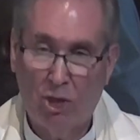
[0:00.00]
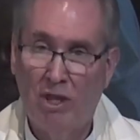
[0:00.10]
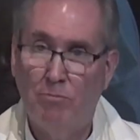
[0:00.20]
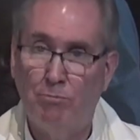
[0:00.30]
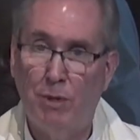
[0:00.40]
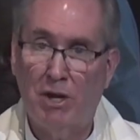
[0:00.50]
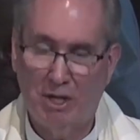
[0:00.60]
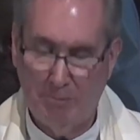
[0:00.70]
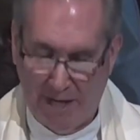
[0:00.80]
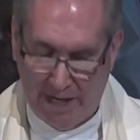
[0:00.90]

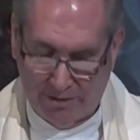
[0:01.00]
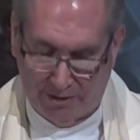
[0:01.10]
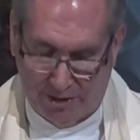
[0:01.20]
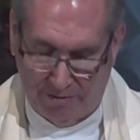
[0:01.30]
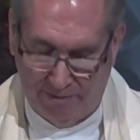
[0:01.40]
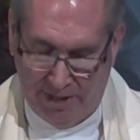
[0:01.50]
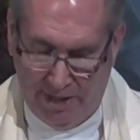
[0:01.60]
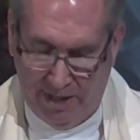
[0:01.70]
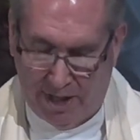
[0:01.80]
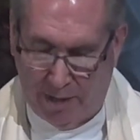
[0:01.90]
Mary Magdalene
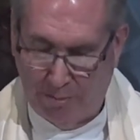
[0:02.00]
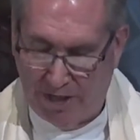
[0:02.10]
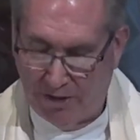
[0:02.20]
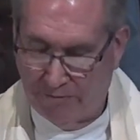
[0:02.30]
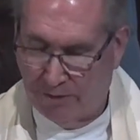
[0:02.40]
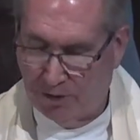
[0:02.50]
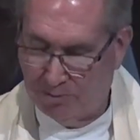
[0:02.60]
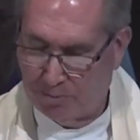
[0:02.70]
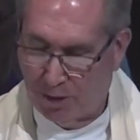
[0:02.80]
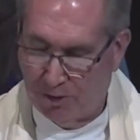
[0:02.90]
had been the
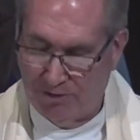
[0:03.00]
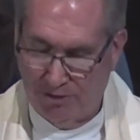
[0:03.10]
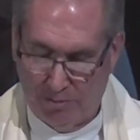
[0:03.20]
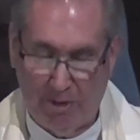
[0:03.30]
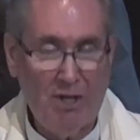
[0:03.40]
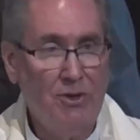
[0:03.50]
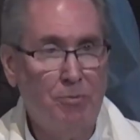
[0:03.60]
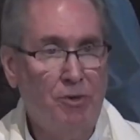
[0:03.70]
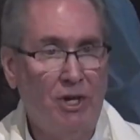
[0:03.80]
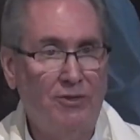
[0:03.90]
first person to be in the
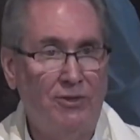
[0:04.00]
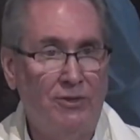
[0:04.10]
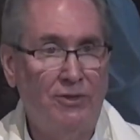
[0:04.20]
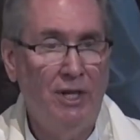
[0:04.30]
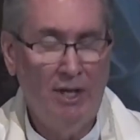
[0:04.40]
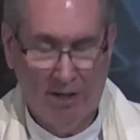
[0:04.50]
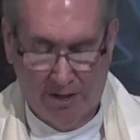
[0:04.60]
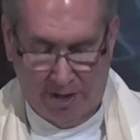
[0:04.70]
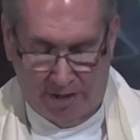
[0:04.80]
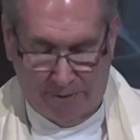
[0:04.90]
presence
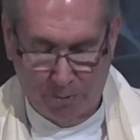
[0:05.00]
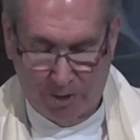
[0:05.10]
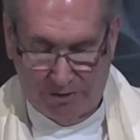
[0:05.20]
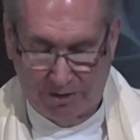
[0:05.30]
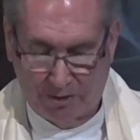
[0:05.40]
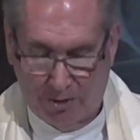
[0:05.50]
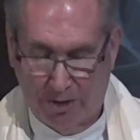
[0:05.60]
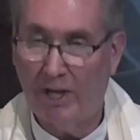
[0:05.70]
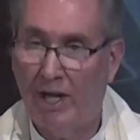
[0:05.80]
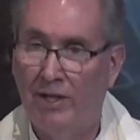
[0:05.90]
of the risen
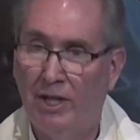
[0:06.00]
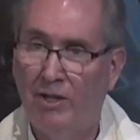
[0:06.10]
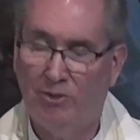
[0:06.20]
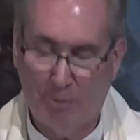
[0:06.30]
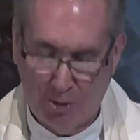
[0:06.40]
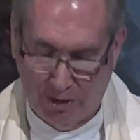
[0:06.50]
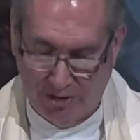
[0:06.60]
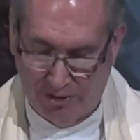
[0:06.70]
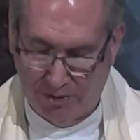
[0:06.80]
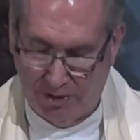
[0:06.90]
Lord and had
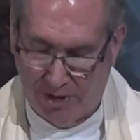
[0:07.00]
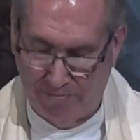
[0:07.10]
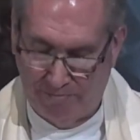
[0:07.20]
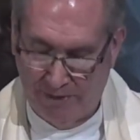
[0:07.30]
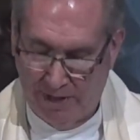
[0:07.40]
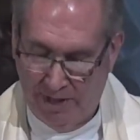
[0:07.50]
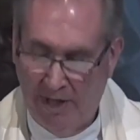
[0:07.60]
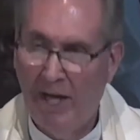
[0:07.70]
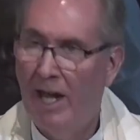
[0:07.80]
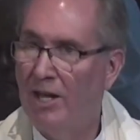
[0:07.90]
spoken to him.
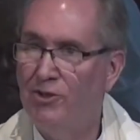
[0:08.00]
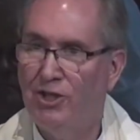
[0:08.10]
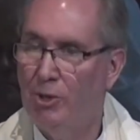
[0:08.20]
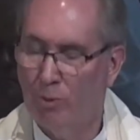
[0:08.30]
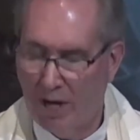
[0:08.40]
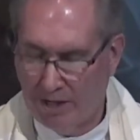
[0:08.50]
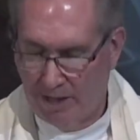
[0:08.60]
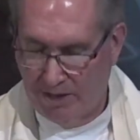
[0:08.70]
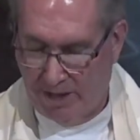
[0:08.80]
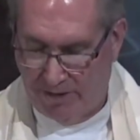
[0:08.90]
And she
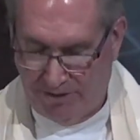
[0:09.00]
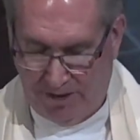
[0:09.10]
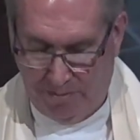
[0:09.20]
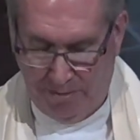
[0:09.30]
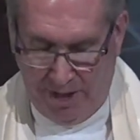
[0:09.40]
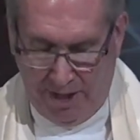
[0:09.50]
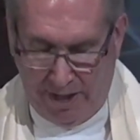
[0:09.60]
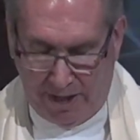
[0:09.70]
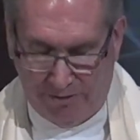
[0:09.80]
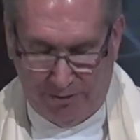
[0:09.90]
recognized him
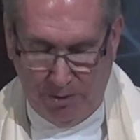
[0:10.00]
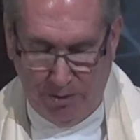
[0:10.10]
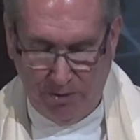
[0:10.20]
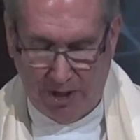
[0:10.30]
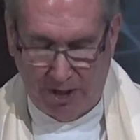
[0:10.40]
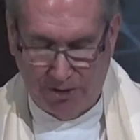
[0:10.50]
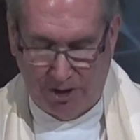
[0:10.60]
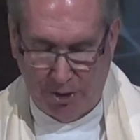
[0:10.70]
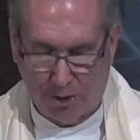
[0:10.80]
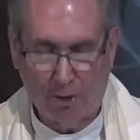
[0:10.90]
as soon as
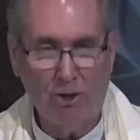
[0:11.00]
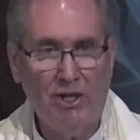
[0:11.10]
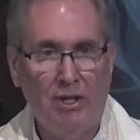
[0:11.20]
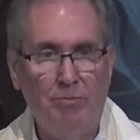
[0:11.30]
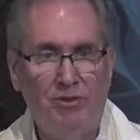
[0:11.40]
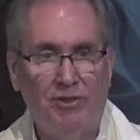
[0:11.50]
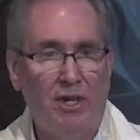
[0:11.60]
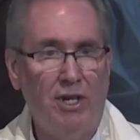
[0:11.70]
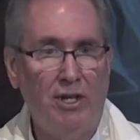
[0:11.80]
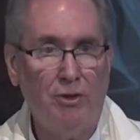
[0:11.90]
she heard him
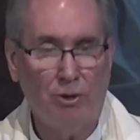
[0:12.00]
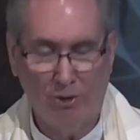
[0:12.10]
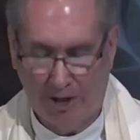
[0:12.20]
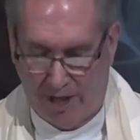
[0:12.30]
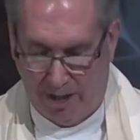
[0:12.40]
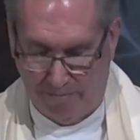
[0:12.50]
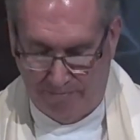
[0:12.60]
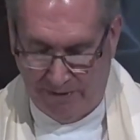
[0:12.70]
say her name.